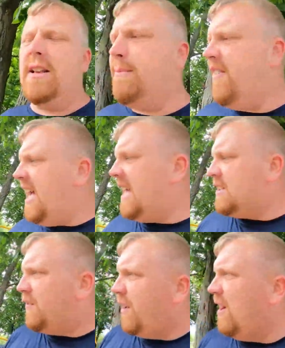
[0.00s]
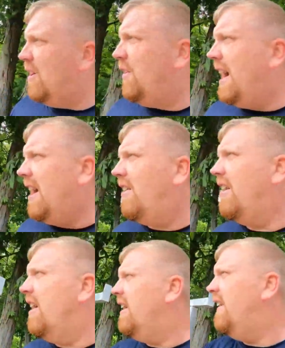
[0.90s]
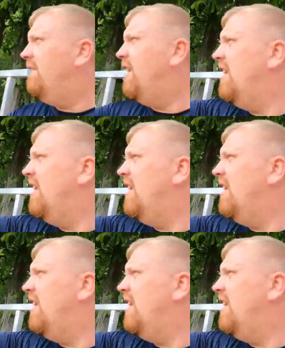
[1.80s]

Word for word: the max flow out of.